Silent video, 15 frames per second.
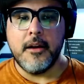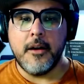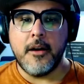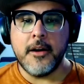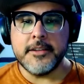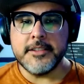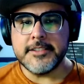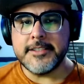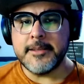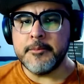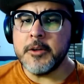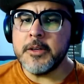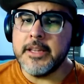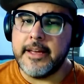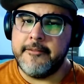On
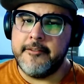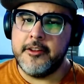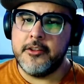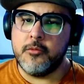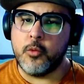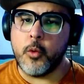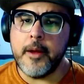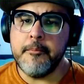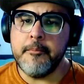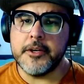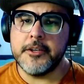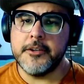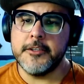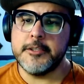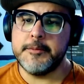December 11th, Roy
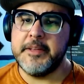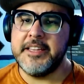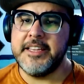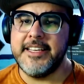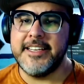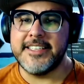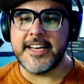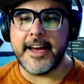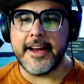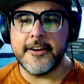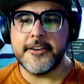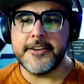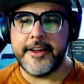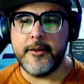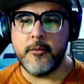Buchner spent the entire
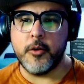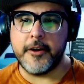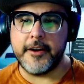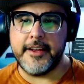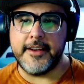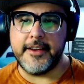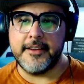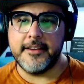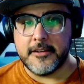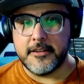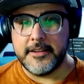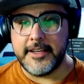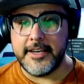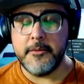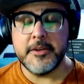day working.
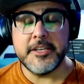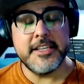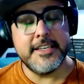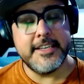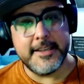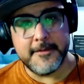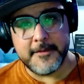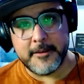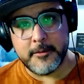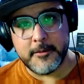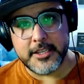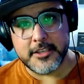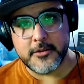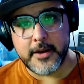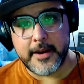Then he went to the DMV with
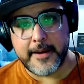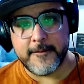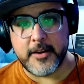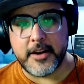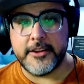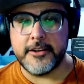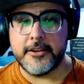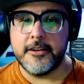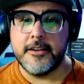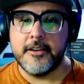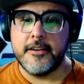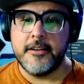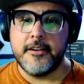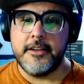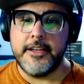his grandfather.
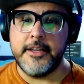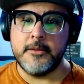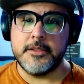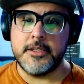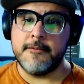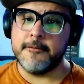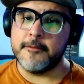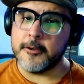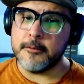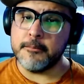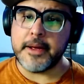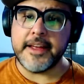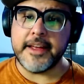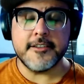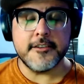It was confirmed
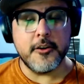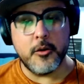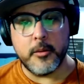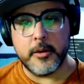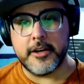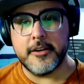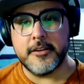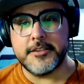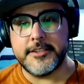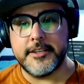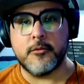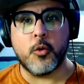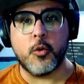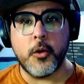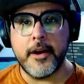by his coworkers that
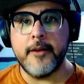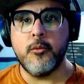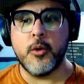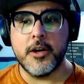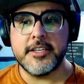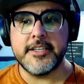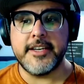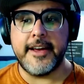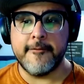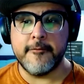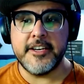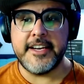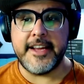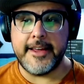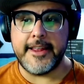Roy worked every
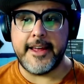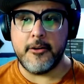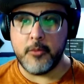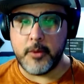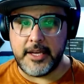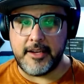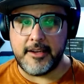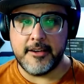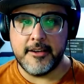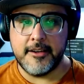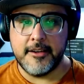day that week.